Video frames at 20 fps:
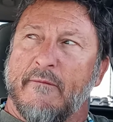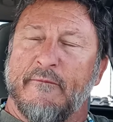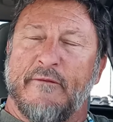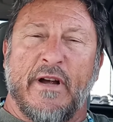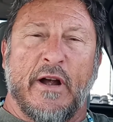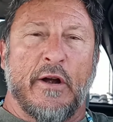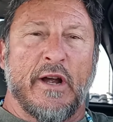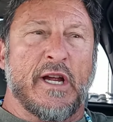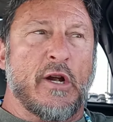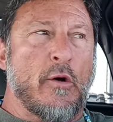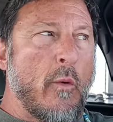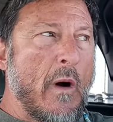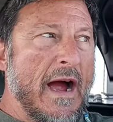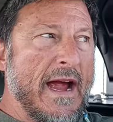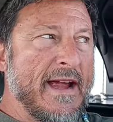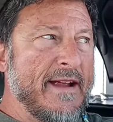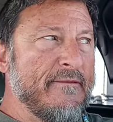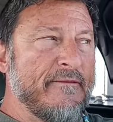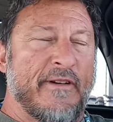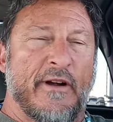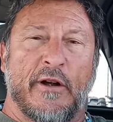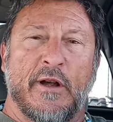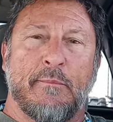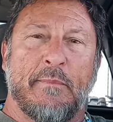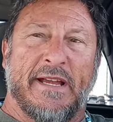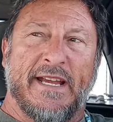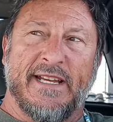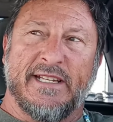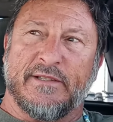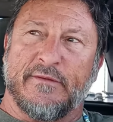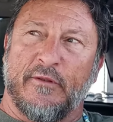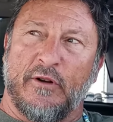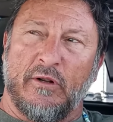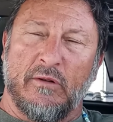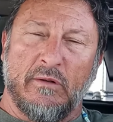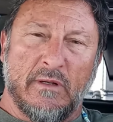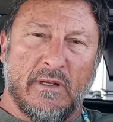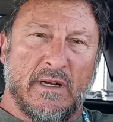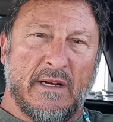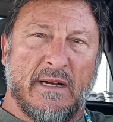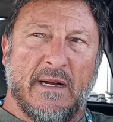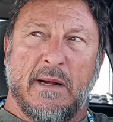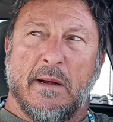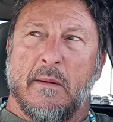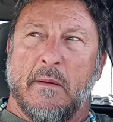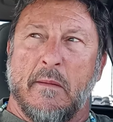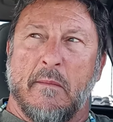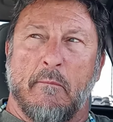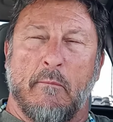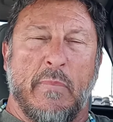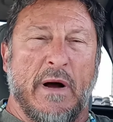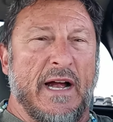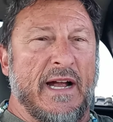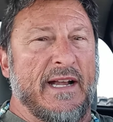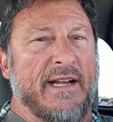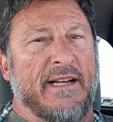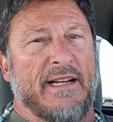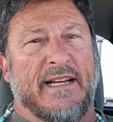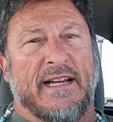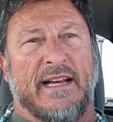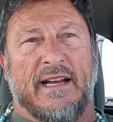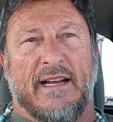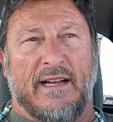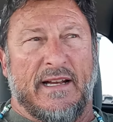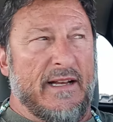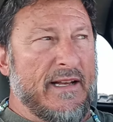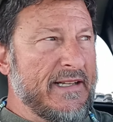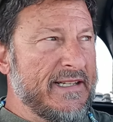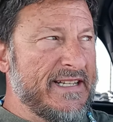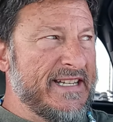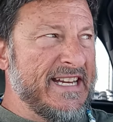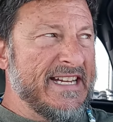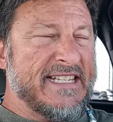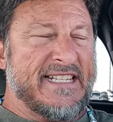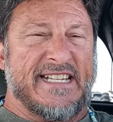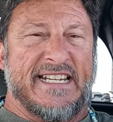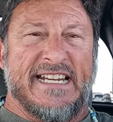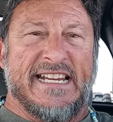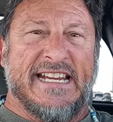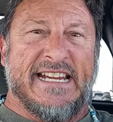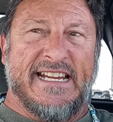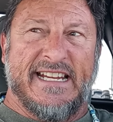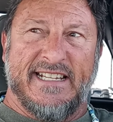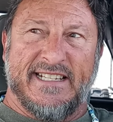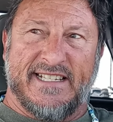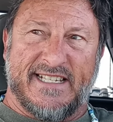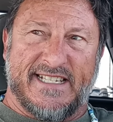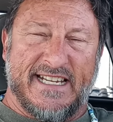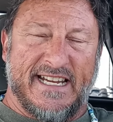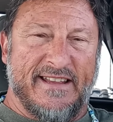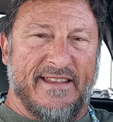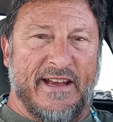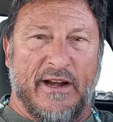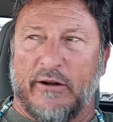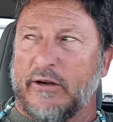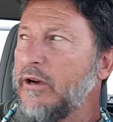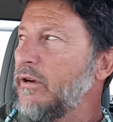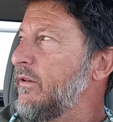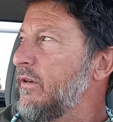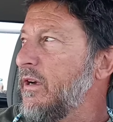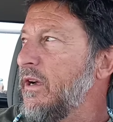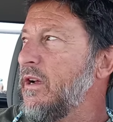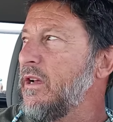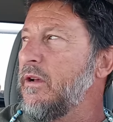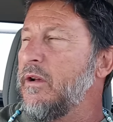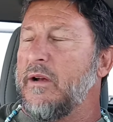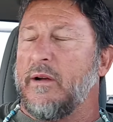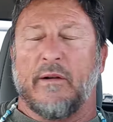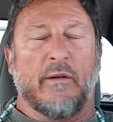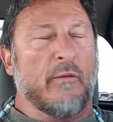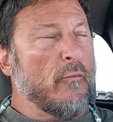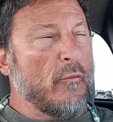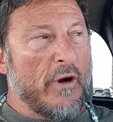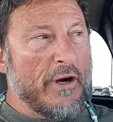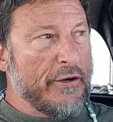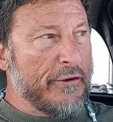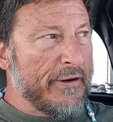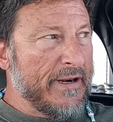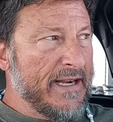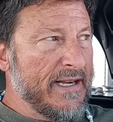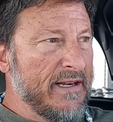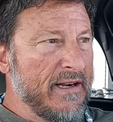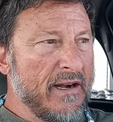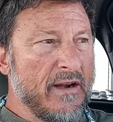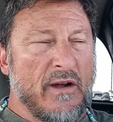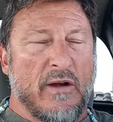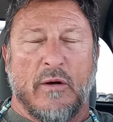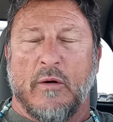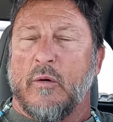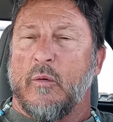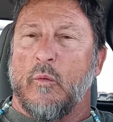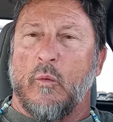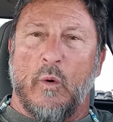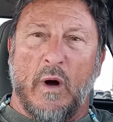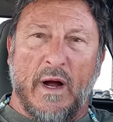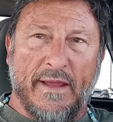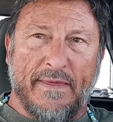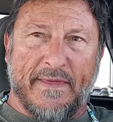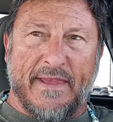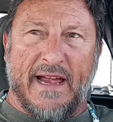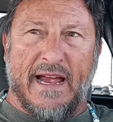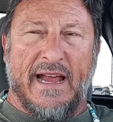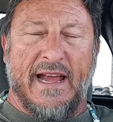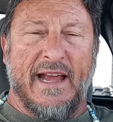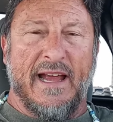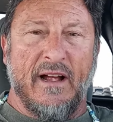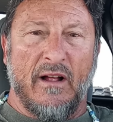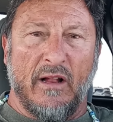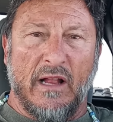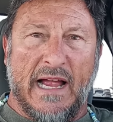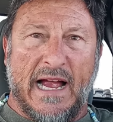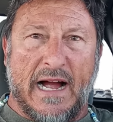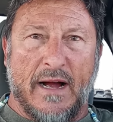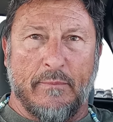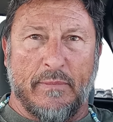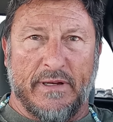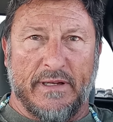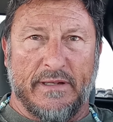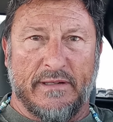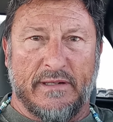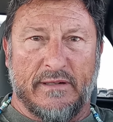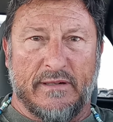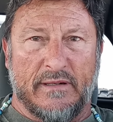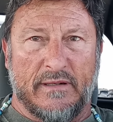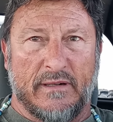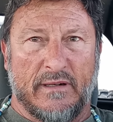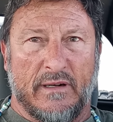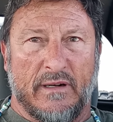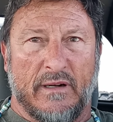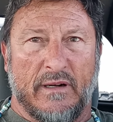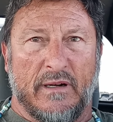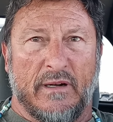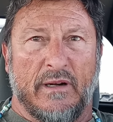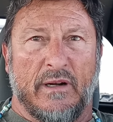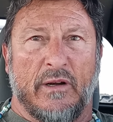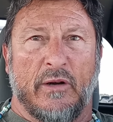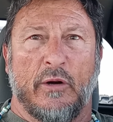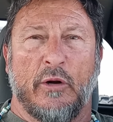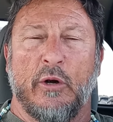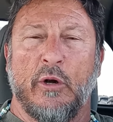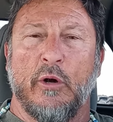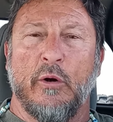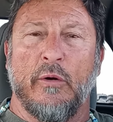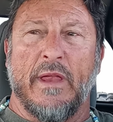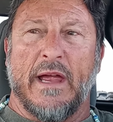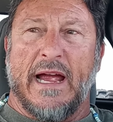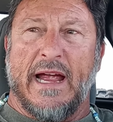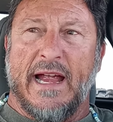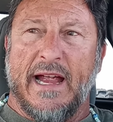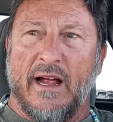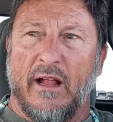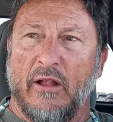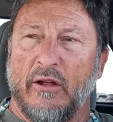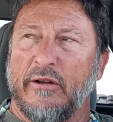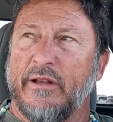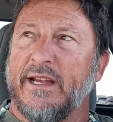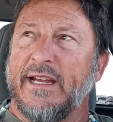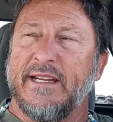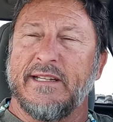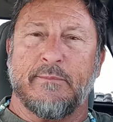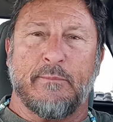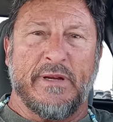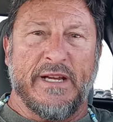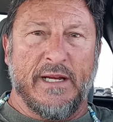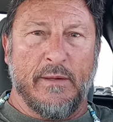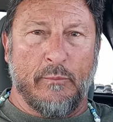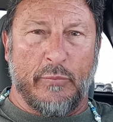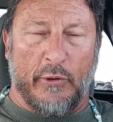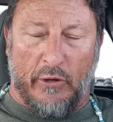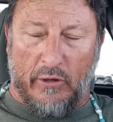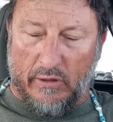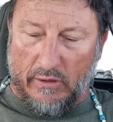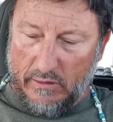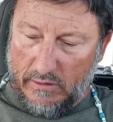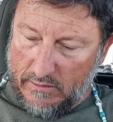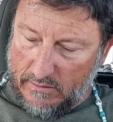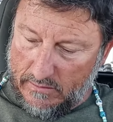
very quiet, very peaceful but dis-ease sitting there wondering what the hell happened who the hell are these people